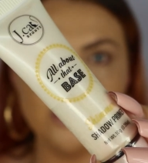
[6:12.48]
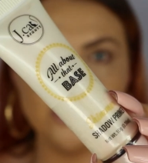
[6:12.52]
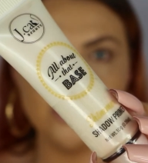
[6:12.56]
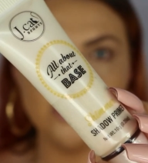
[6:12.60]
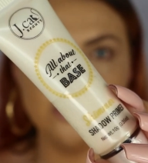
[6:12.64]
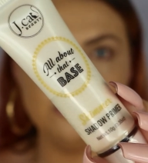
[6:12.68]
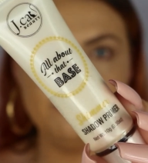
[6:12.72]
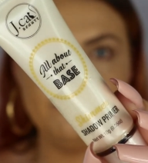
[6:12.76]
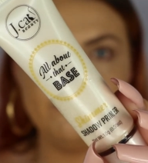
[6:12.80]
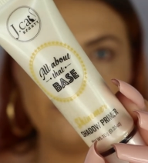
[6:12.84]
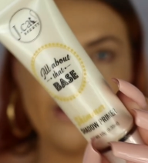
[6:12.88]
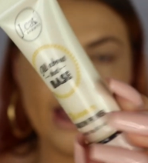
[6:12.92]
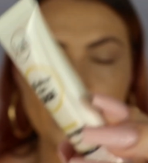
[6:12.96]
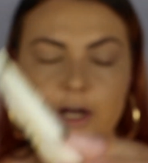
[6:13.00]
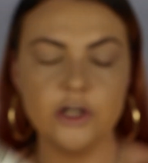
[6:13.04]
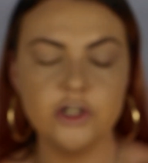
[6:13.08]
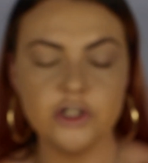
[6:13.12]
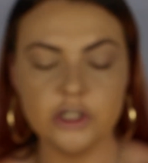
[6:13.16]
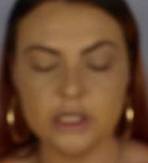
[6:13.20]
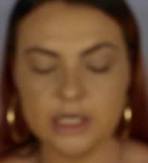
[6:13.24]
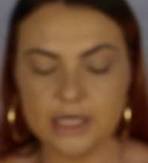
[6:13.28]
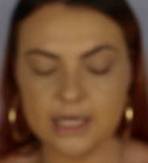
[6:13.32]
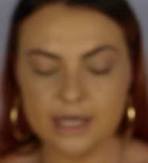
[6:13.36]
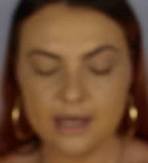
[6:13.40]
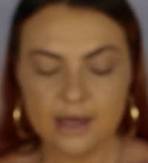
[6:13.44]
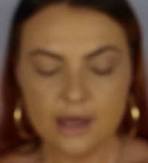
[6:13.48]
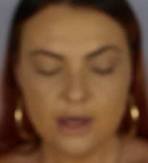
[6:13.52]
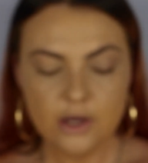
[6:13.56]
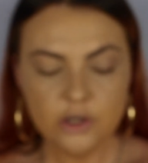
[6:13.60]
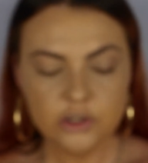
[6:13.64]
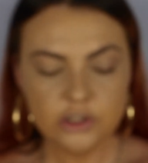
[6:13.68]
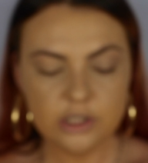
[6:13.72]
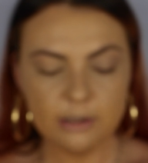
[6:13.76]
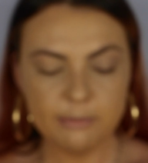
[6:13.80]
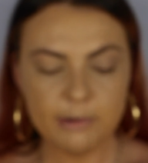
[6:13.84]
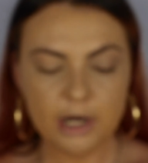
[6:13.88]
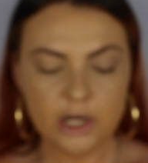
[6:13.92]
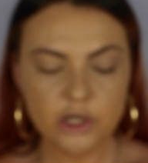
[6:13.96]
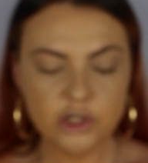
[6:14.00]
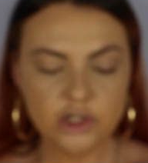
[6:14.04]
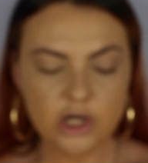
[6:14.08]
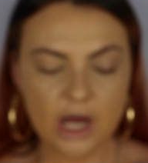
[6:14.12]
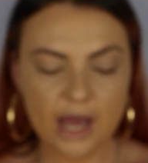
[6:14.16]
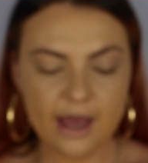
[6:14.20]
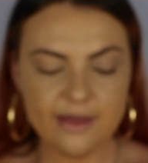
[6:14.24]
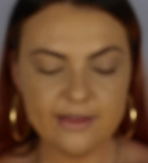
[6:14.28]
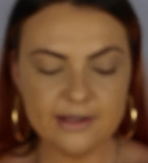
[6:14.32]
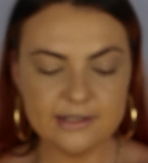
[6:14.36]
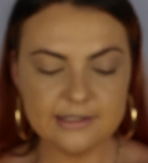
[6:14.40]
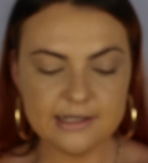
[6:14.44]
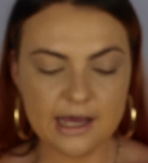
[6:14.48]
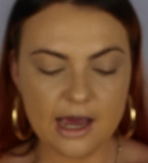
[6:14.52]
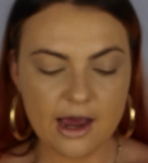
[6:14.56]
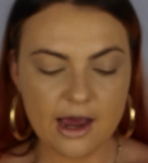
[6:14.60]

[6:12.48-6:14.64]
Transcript: Dupe Factory. So I'm going to try this